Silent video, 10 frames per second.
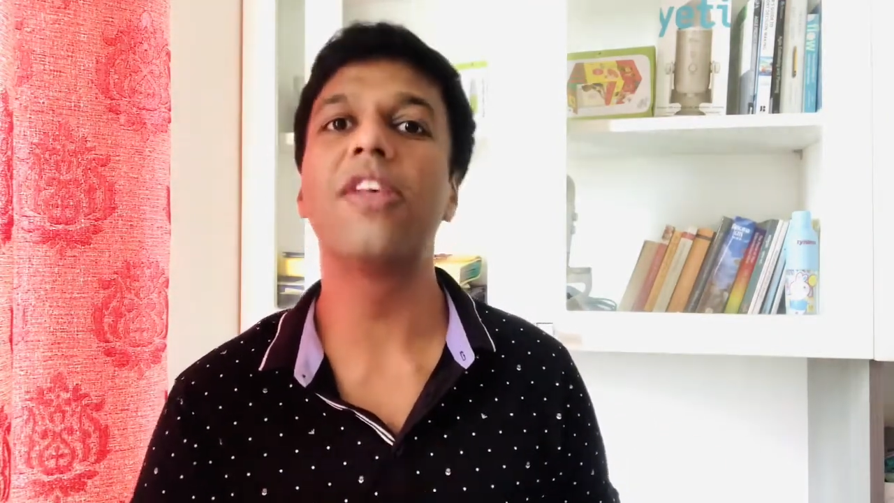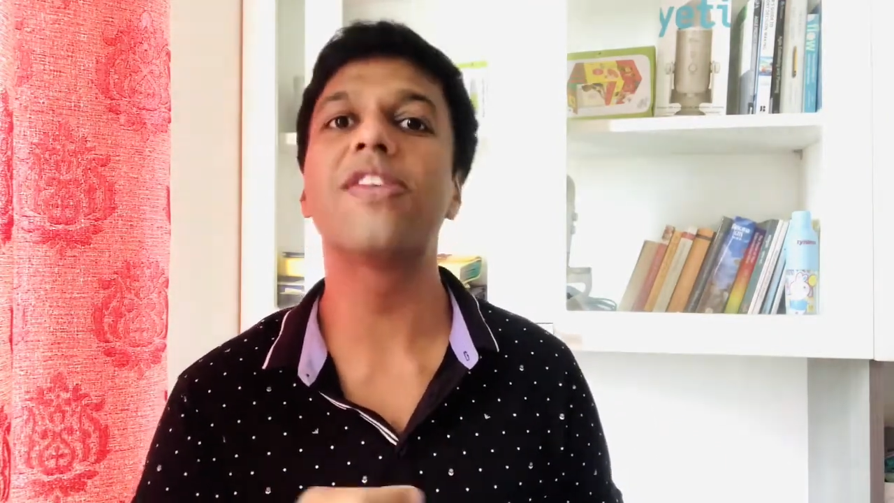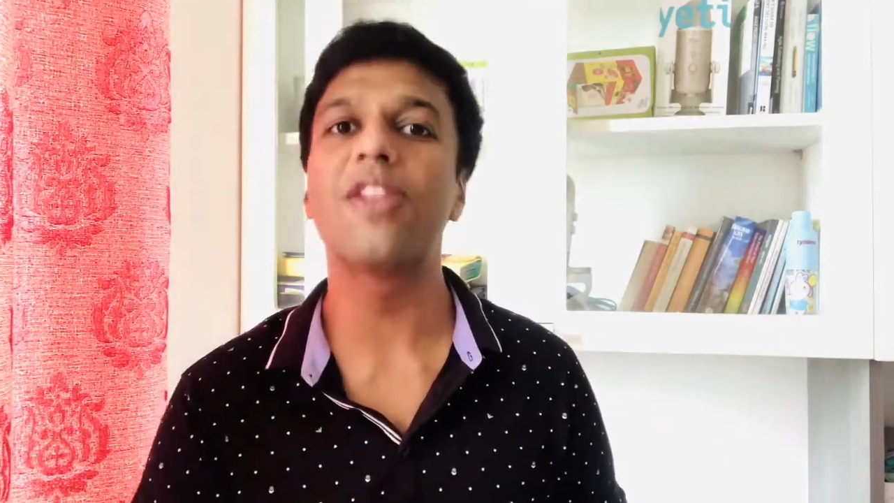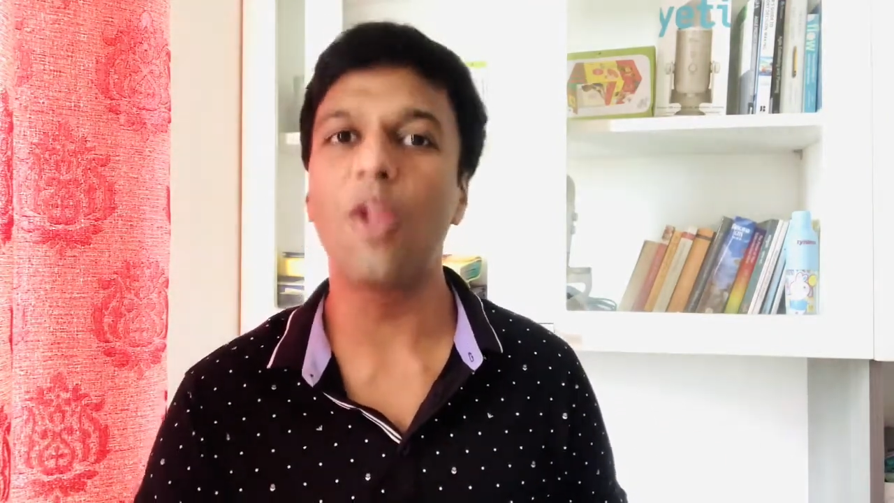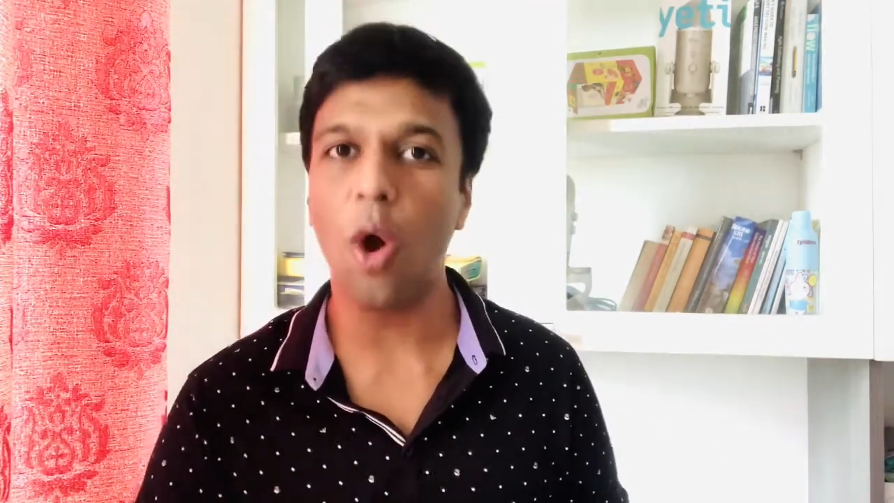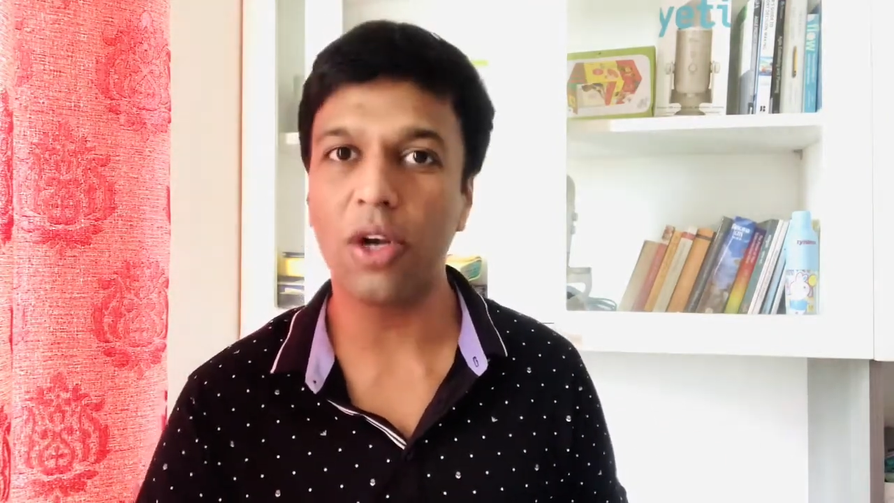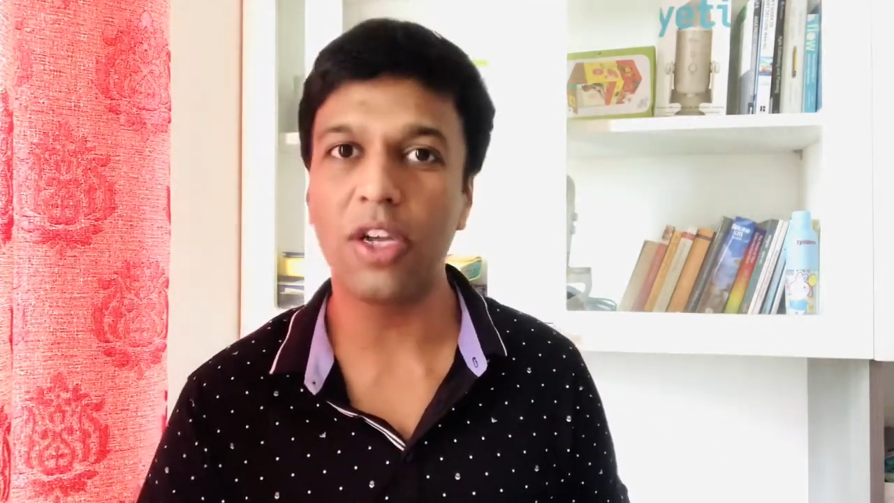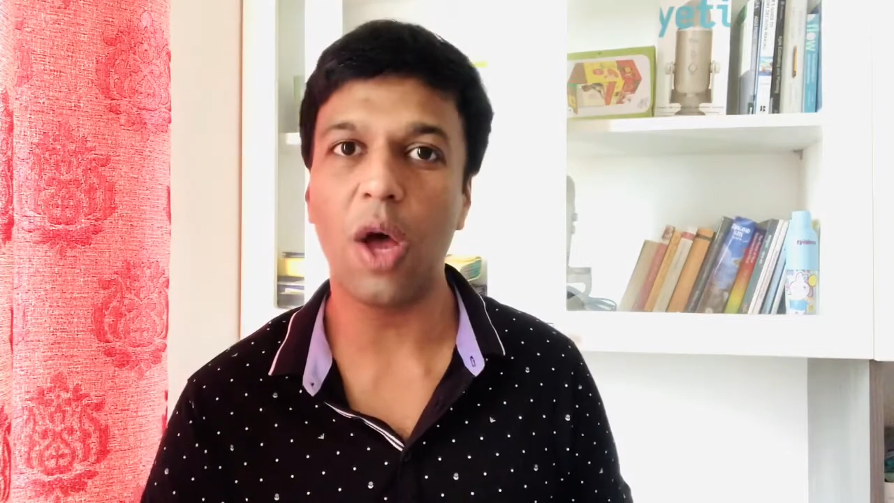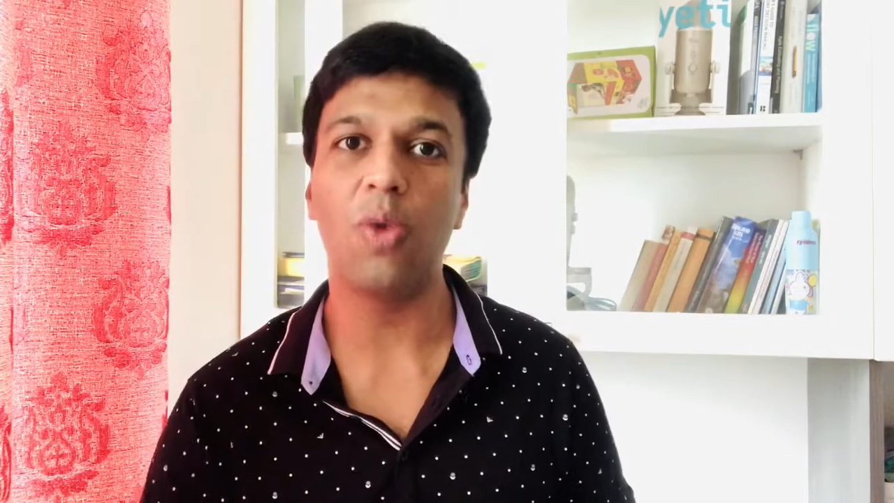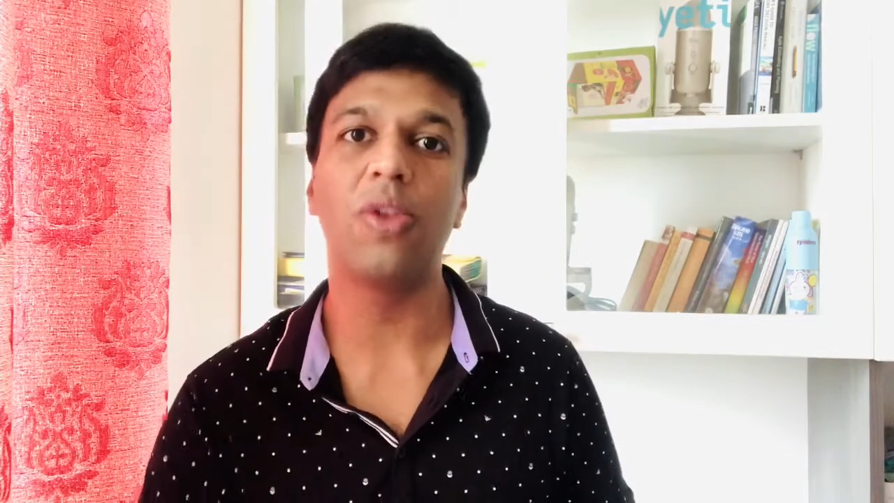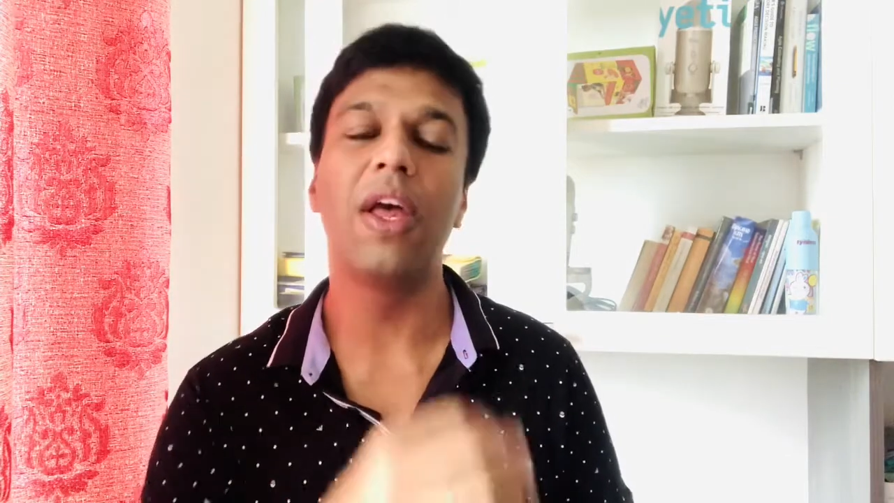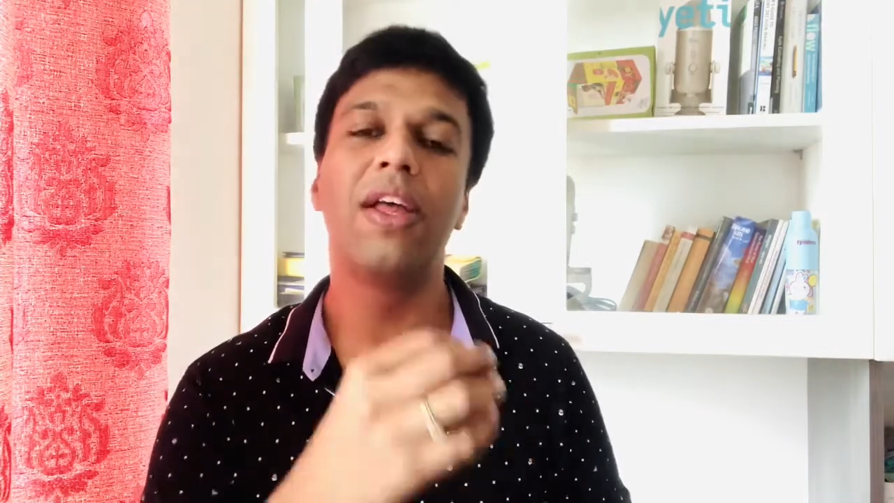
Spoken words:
this lockdown,